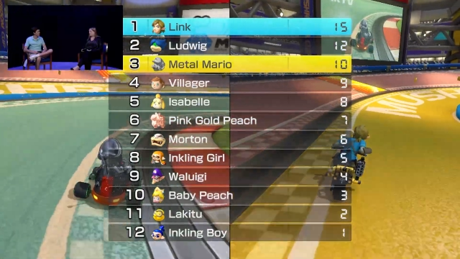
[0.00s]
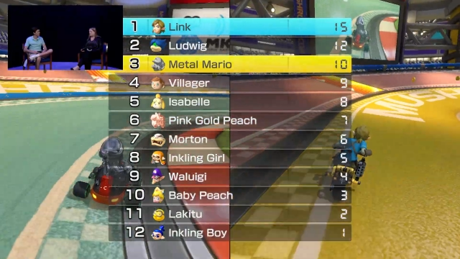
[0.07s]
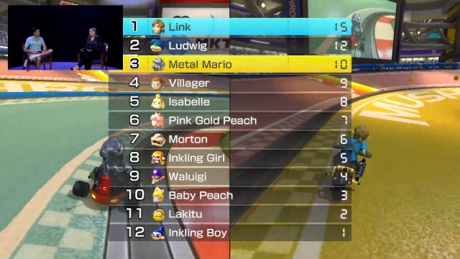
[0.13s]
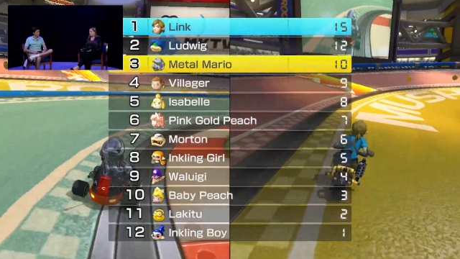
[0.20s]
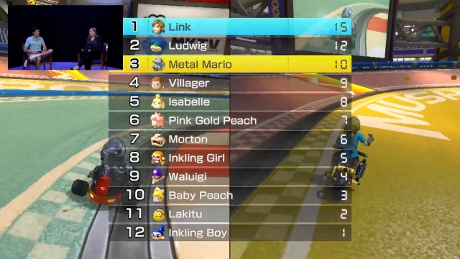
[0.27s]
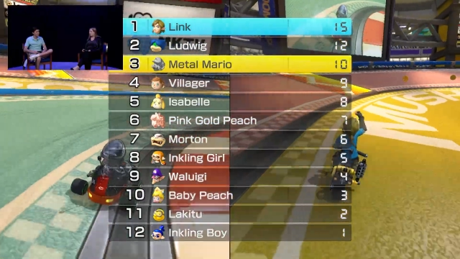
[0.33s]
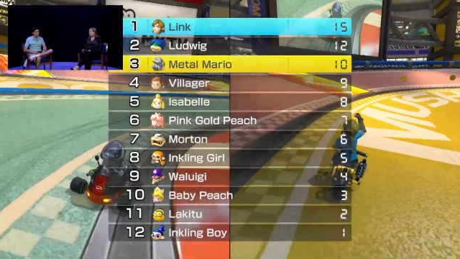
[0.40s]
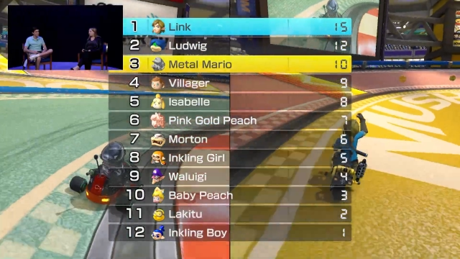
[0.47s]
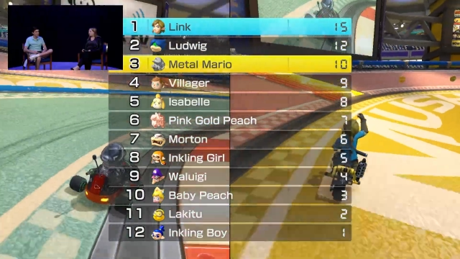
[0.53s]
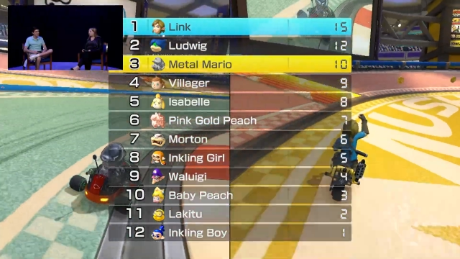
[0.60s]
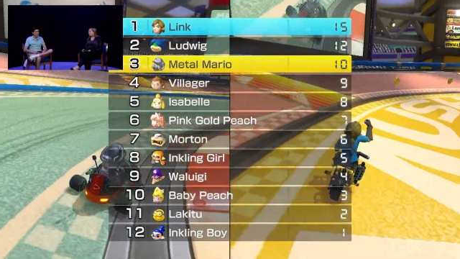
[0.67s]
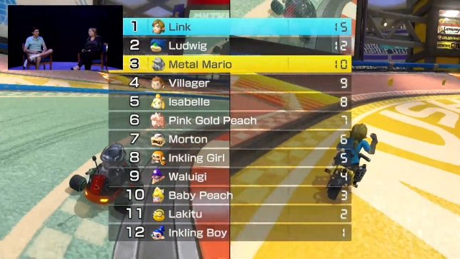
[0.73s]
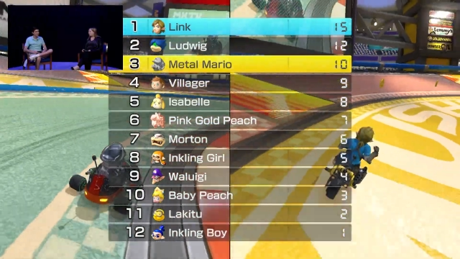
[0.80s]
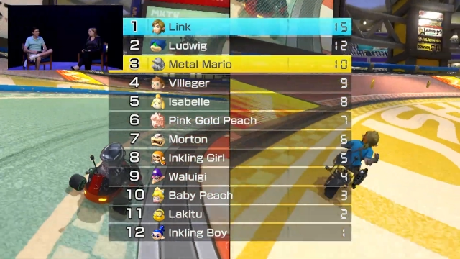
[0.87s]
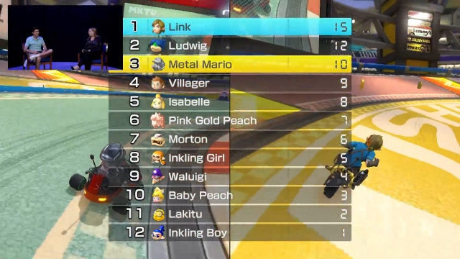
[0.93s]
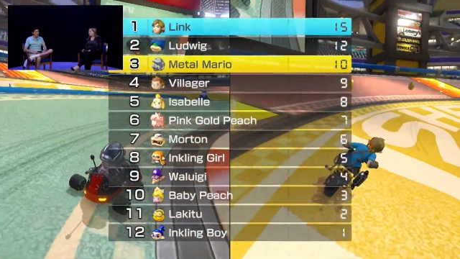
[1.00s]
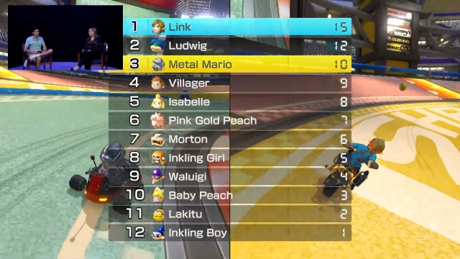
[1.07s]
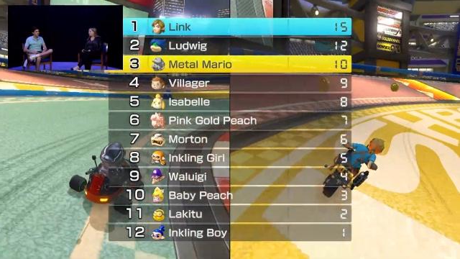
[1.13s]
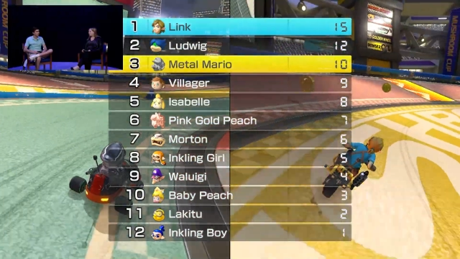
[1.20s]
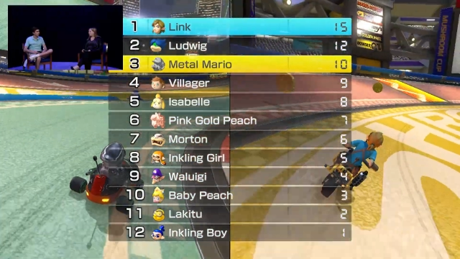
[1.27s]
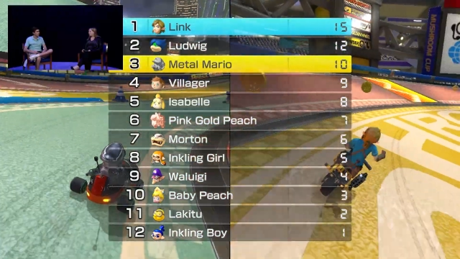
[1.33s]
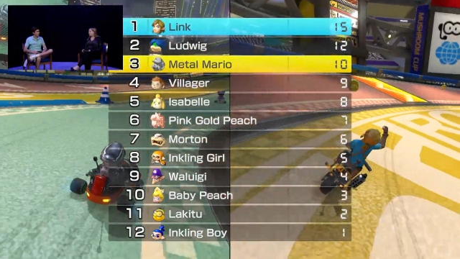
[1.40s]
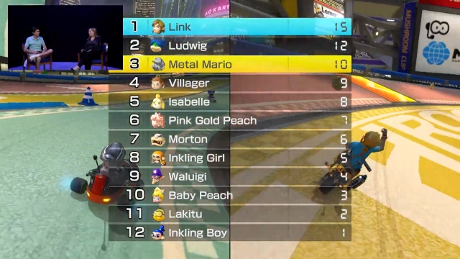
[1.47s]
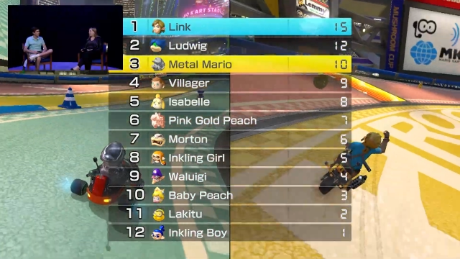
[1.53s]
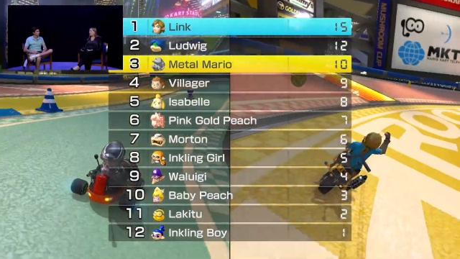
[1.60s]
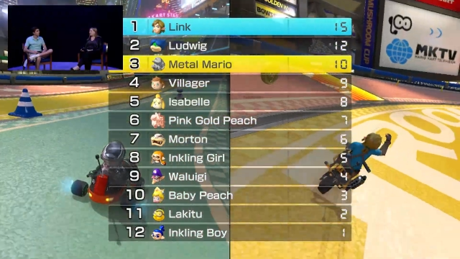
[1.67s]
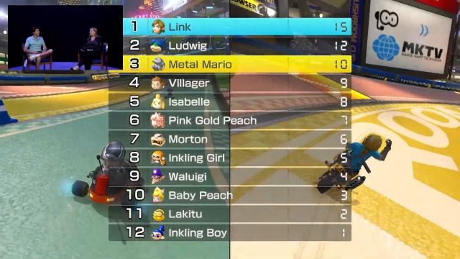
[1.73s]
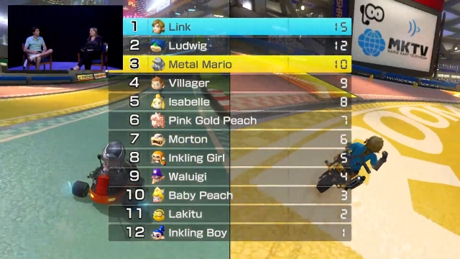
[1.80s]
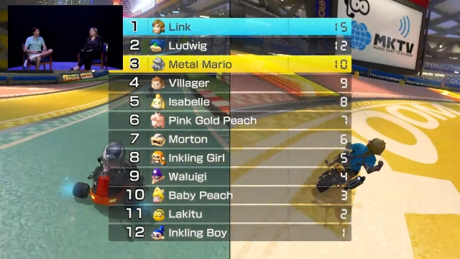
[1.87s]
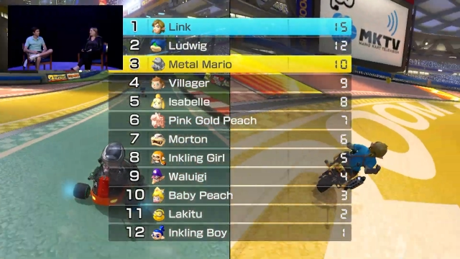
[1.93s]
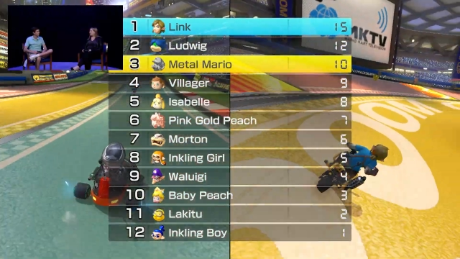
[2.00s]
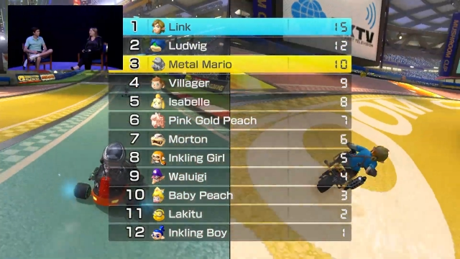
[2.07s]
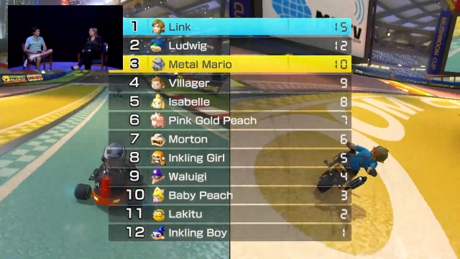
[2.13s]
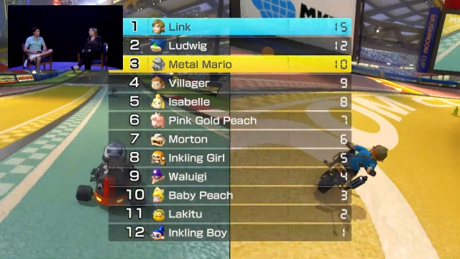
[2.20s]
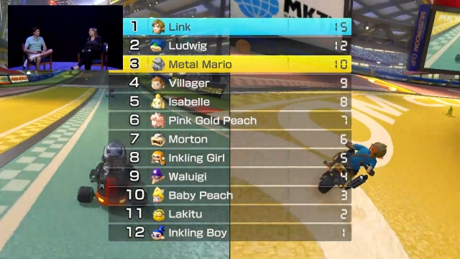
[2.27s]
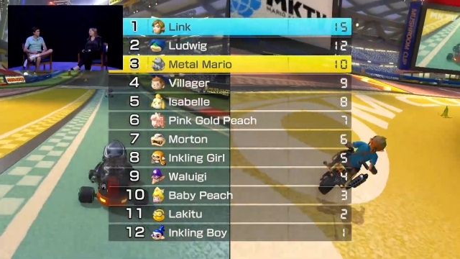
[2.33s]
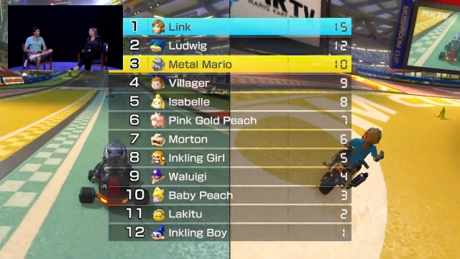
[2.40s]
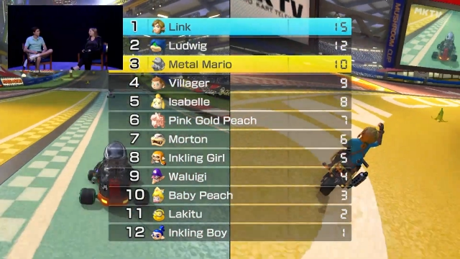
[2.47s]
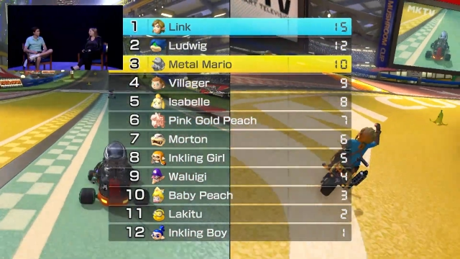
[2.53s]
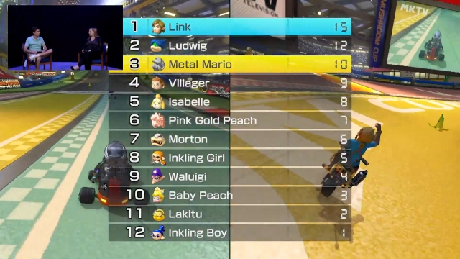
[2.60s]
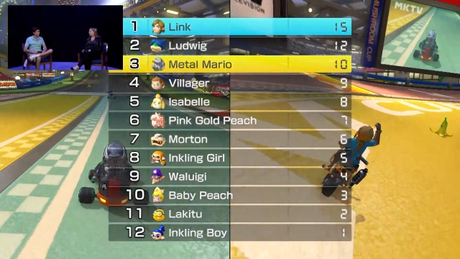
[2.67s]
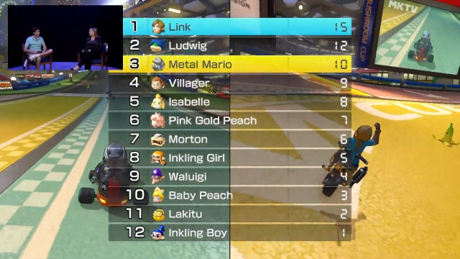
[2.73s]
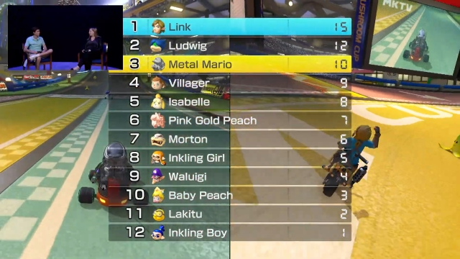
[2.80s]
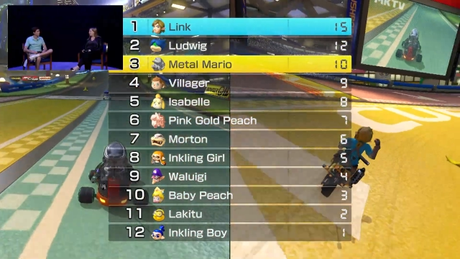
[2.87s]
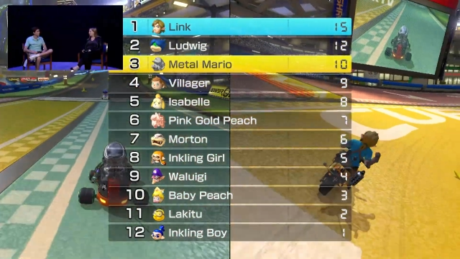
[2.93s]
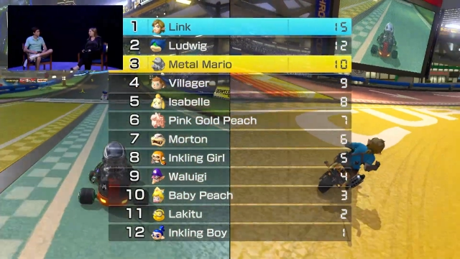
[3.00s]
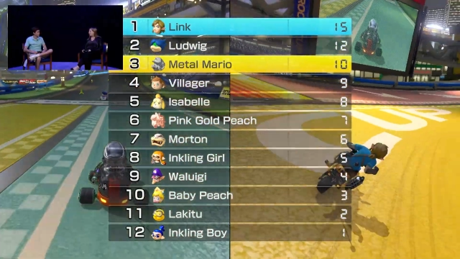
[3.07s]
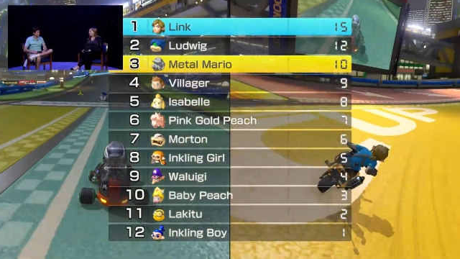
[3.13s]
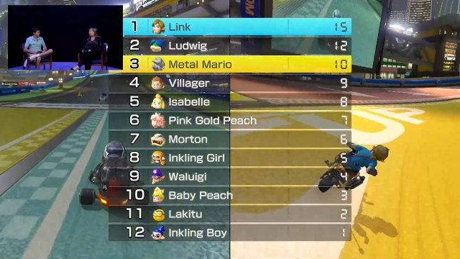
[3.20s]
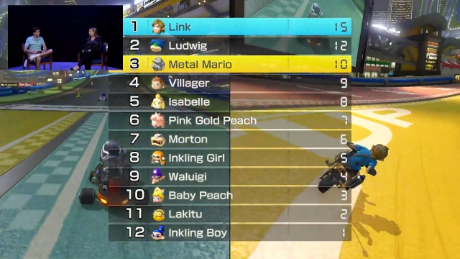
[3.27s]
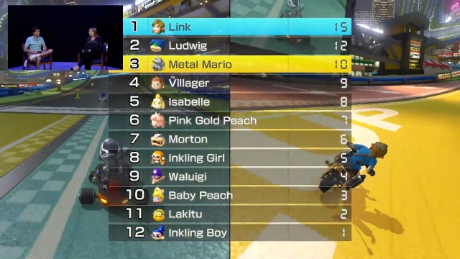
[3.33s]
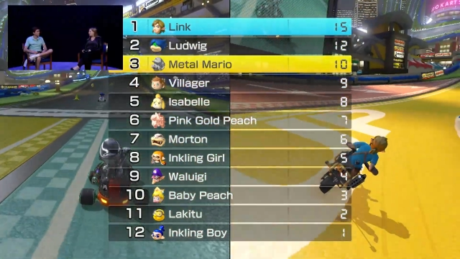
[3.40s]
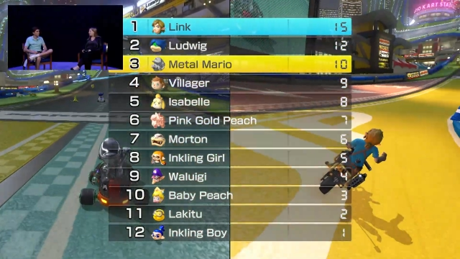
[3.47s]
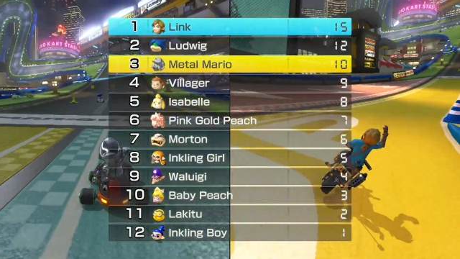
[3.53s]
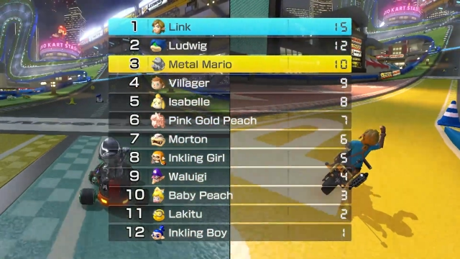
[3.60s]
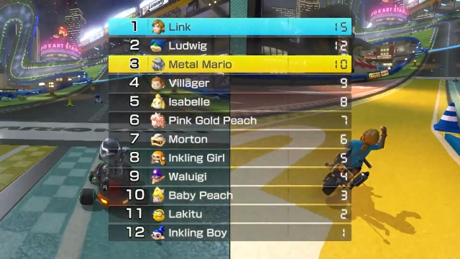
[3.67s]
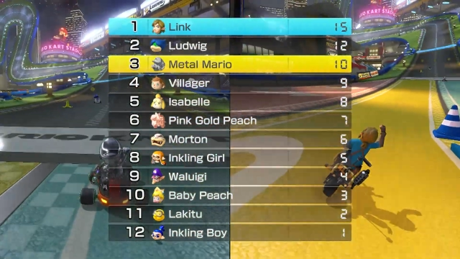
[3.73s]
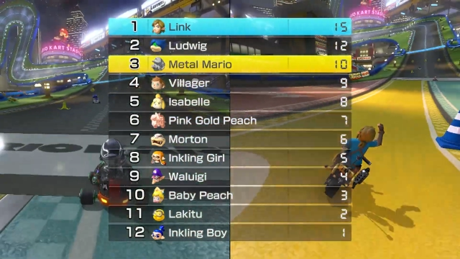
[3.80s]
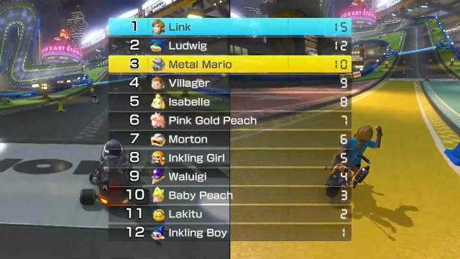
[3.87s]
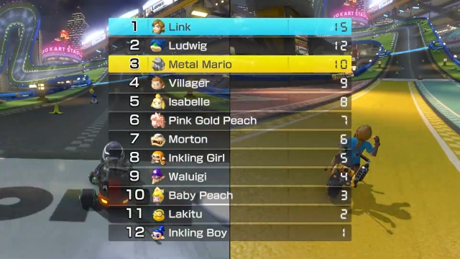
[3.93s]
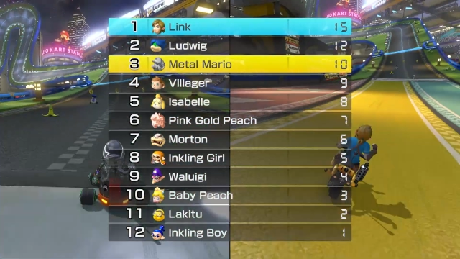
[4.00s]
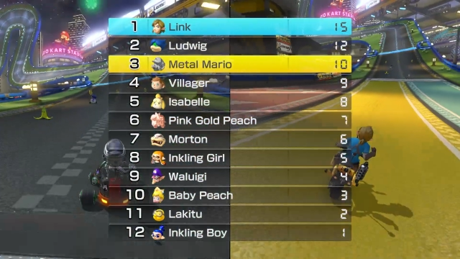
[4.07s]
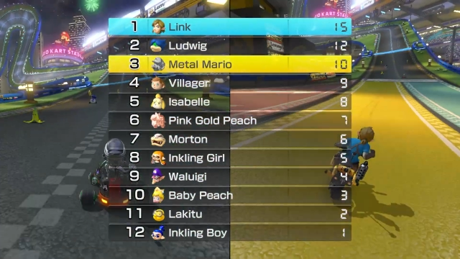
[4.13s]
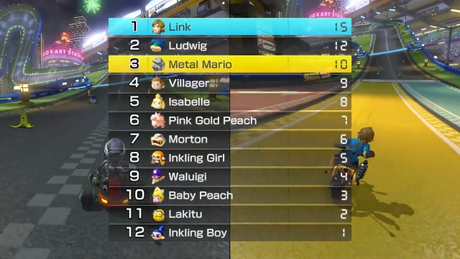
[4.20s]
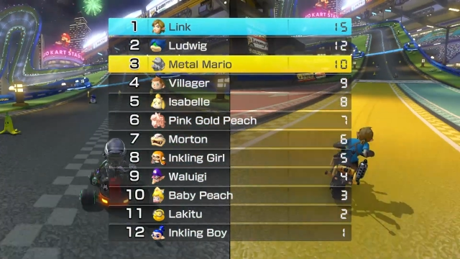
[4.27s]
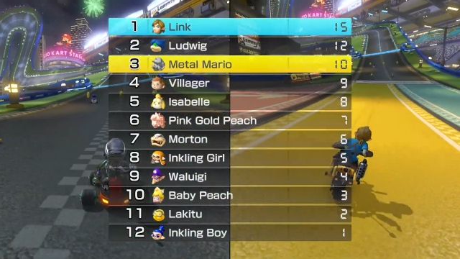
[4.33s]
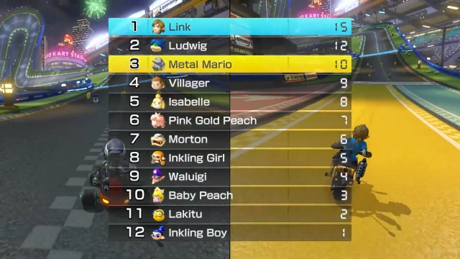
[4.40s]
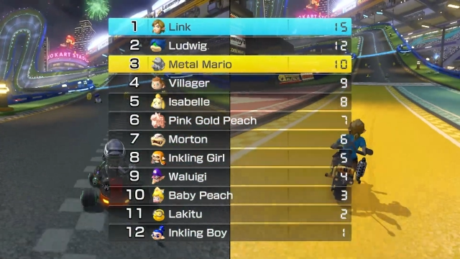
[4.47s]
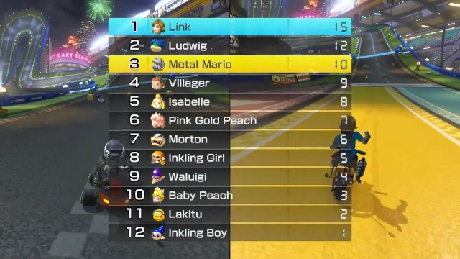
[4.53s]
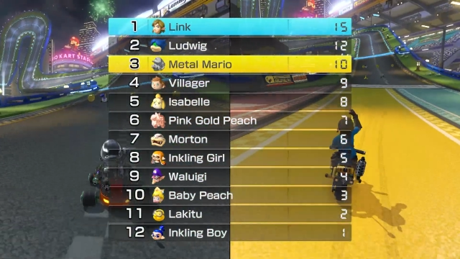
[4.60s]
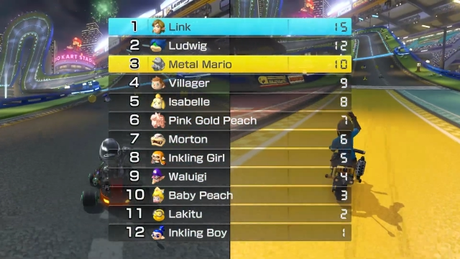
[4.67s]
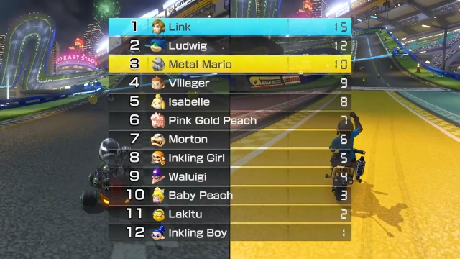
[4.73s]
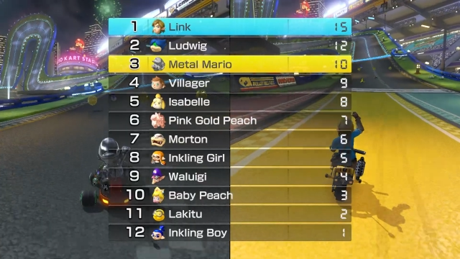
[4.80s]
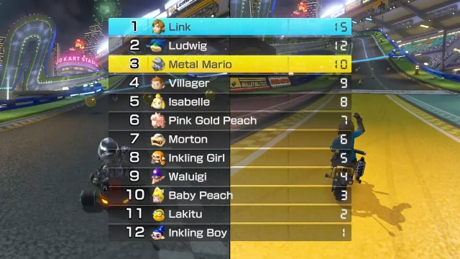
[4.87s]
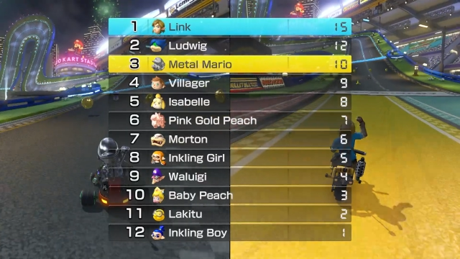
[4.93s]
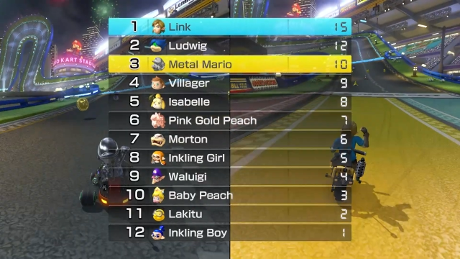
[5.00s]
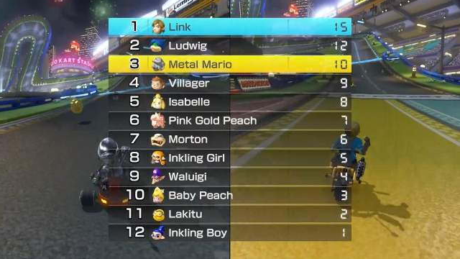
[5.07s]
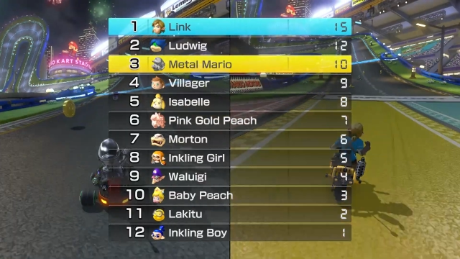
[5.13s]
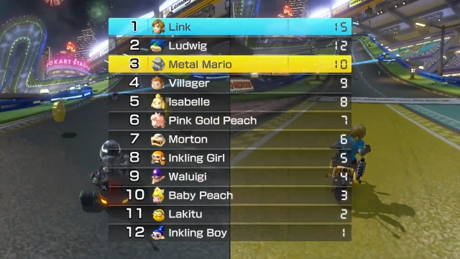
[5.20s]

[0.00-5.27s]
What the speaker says: [unreadable: no face in view]